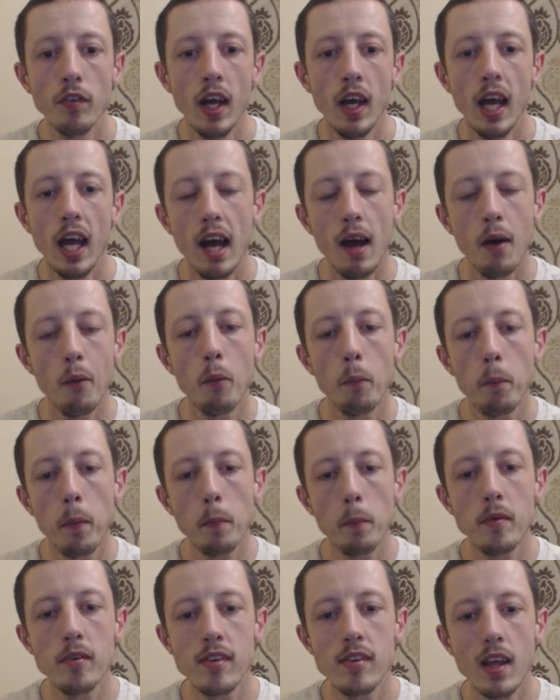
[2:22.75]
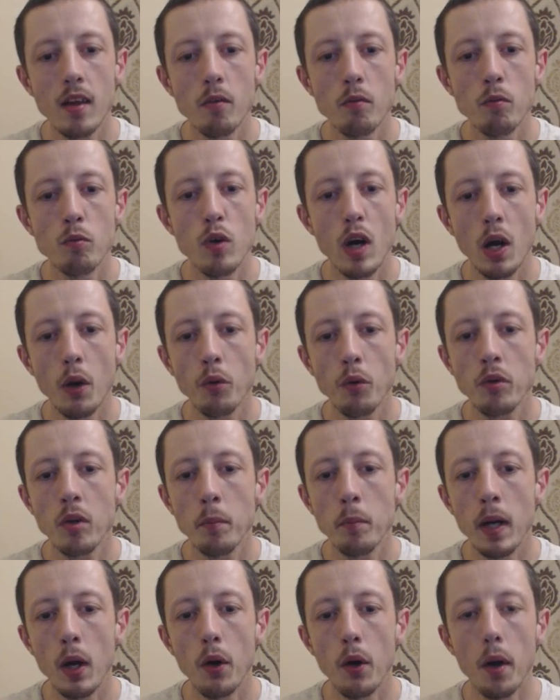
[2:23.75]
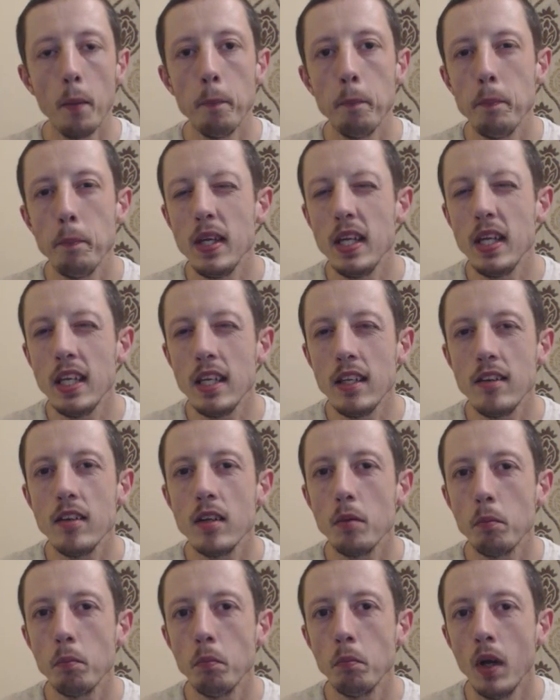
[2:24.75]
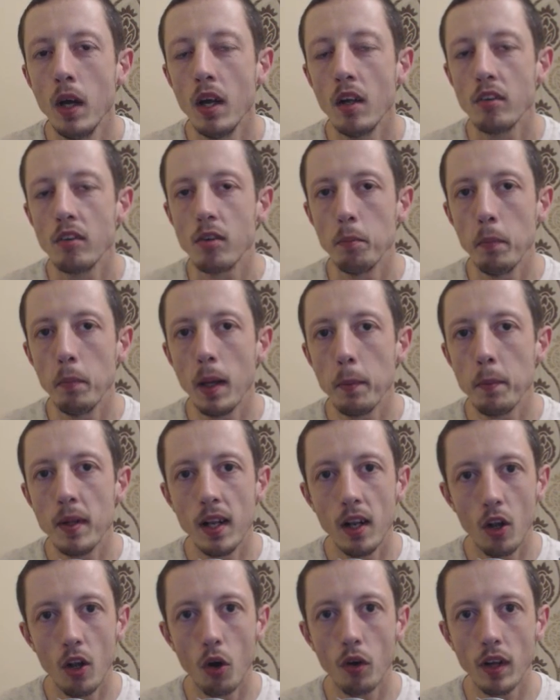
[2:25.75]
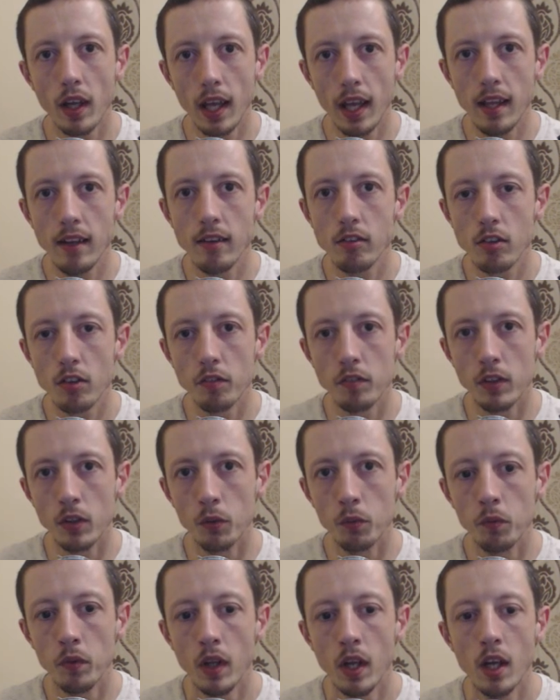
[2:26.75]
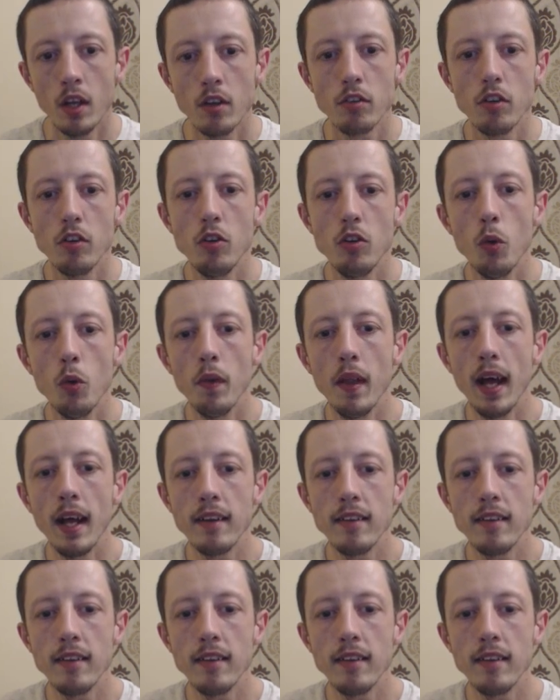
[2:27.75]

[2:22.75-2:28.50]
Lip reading: I would probably say round about a medium to maybe long interval to do that.